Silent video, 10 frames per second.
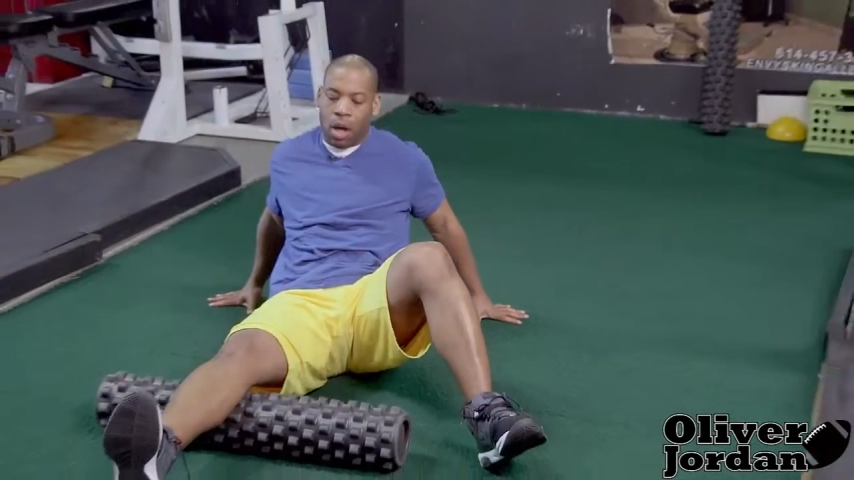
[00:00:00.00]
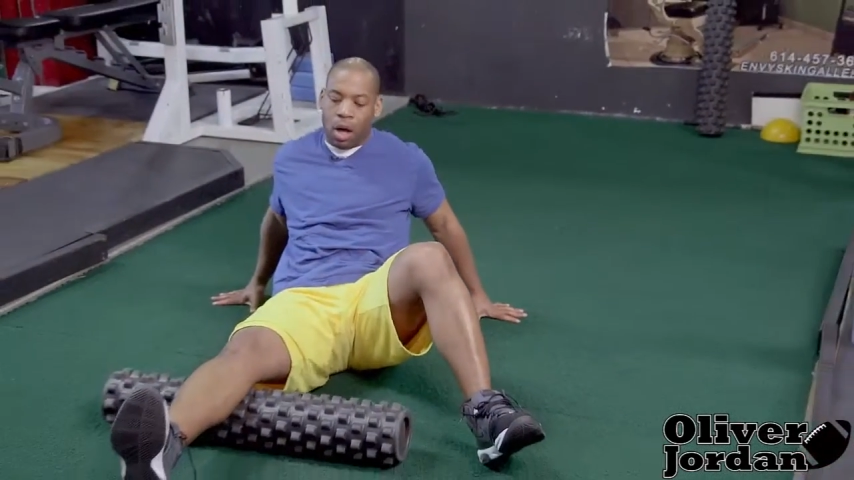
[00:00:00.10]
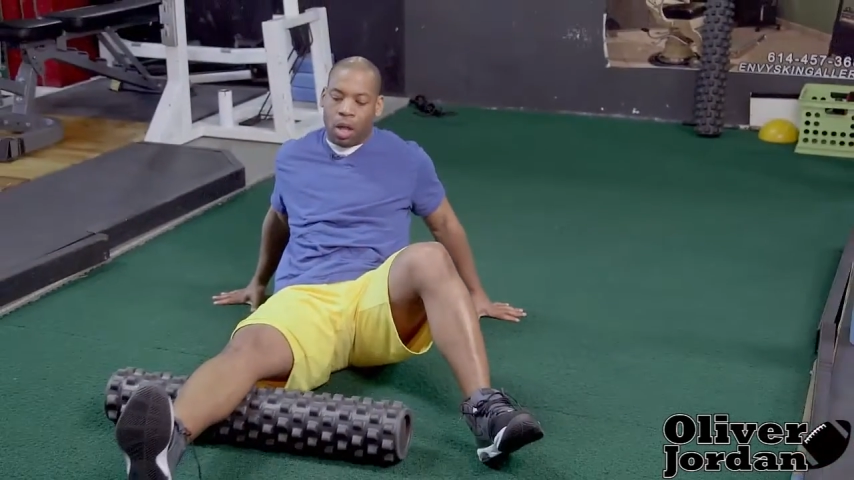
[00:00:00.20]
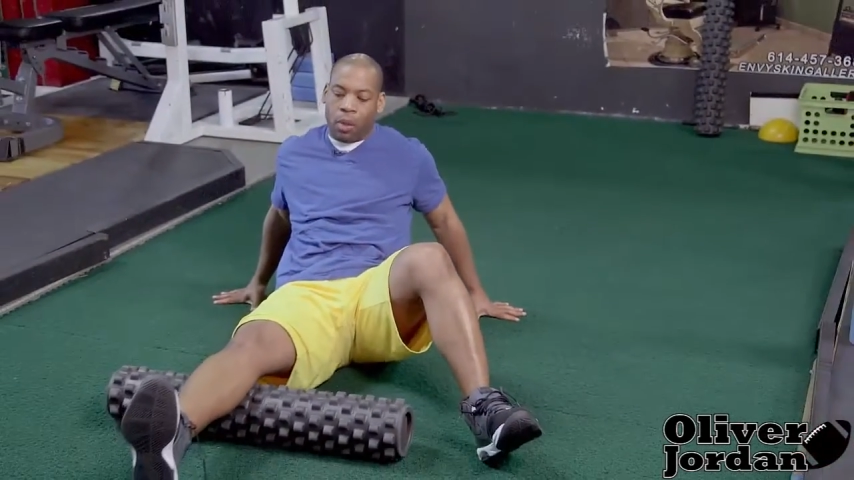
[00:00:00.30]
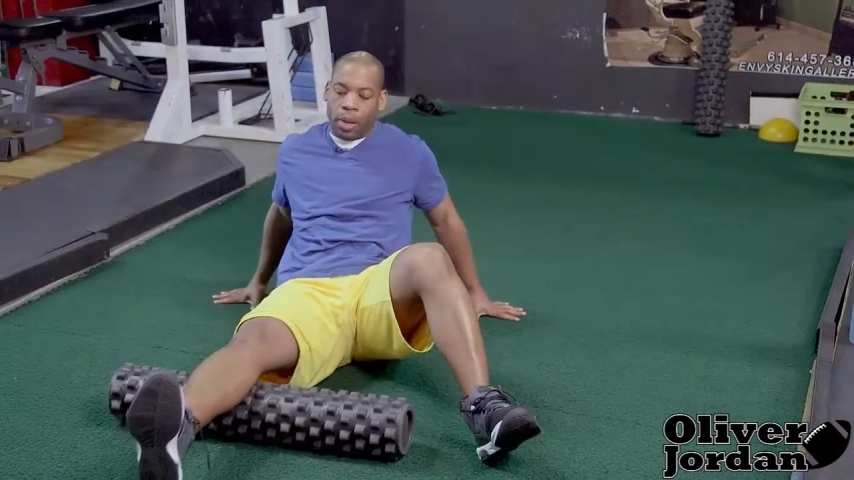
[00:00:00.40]

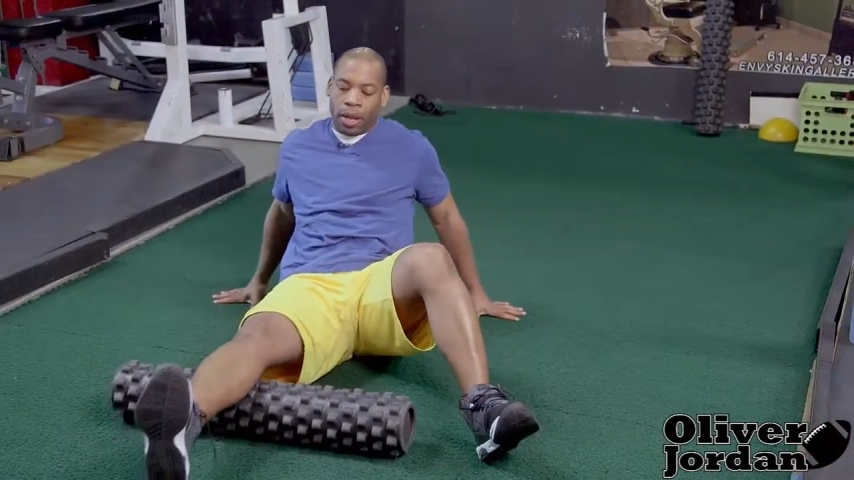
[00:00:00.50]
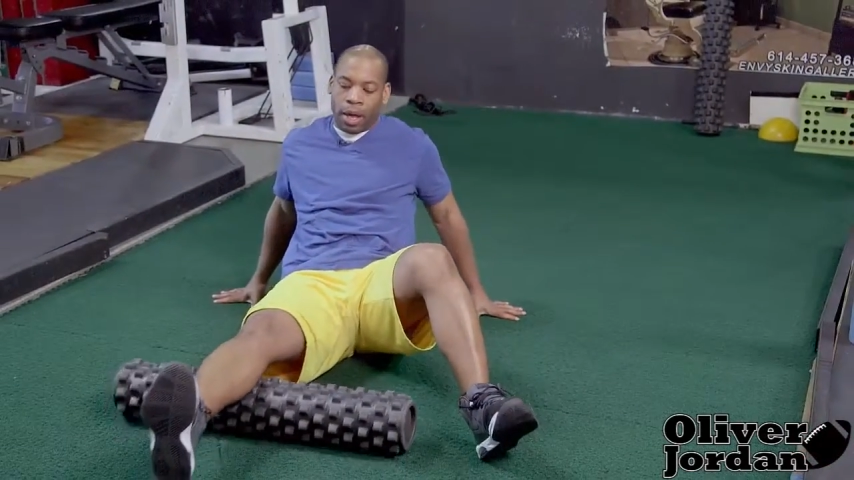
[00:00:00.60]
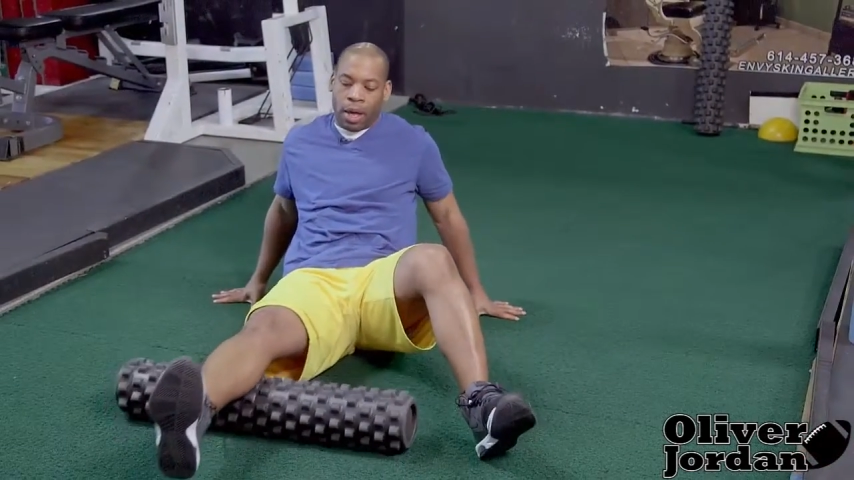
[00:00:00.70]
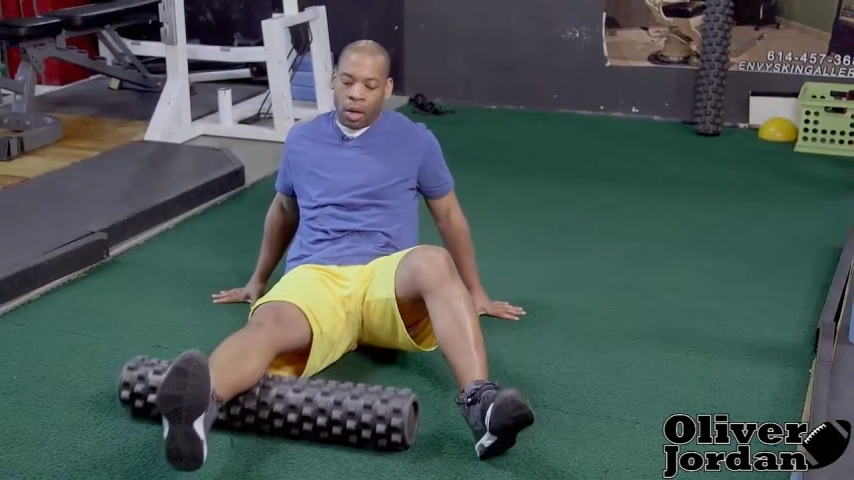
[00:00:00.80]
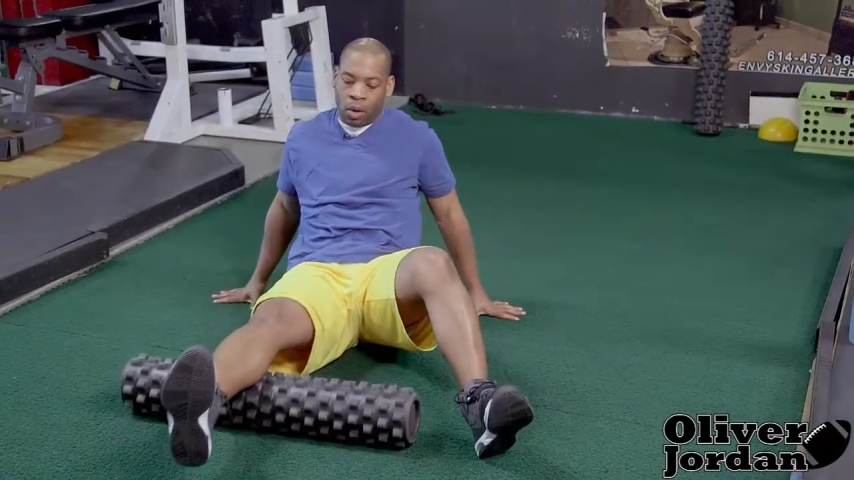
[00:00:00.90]
all the way
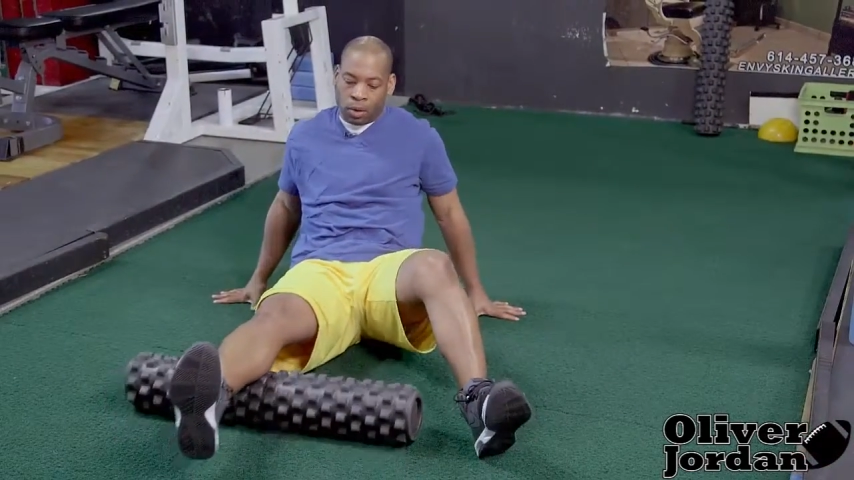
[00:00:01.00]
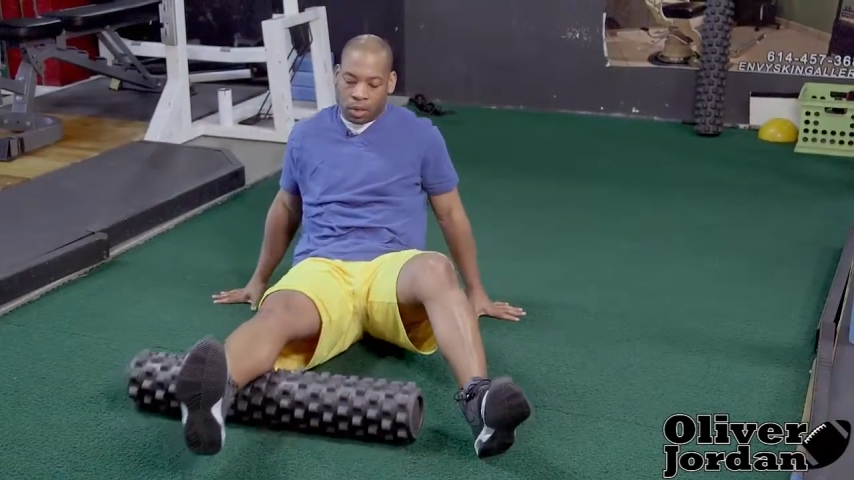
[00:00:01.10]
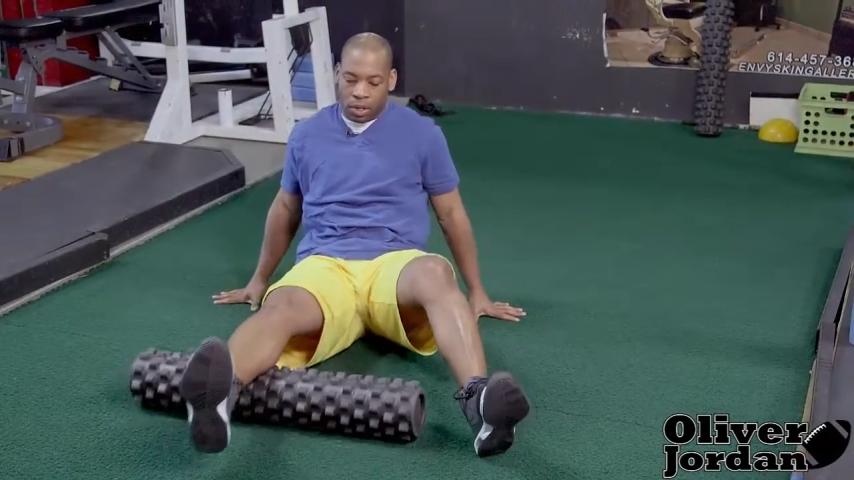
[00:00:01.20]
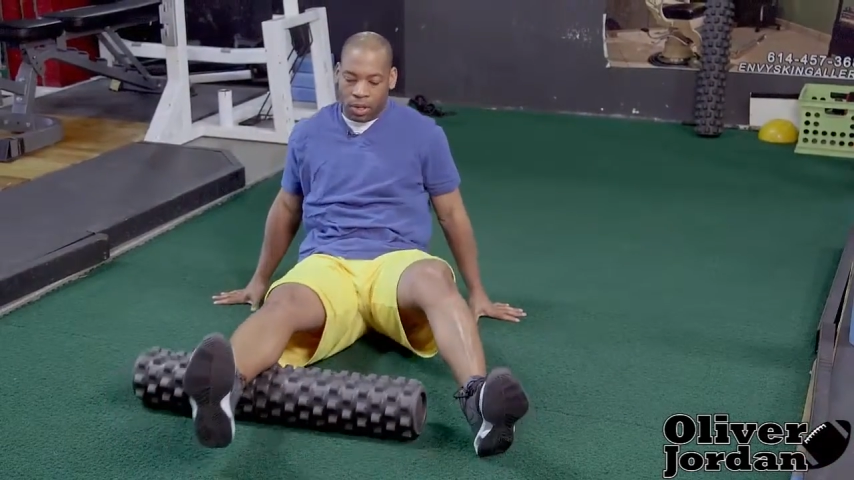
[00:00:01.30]
down,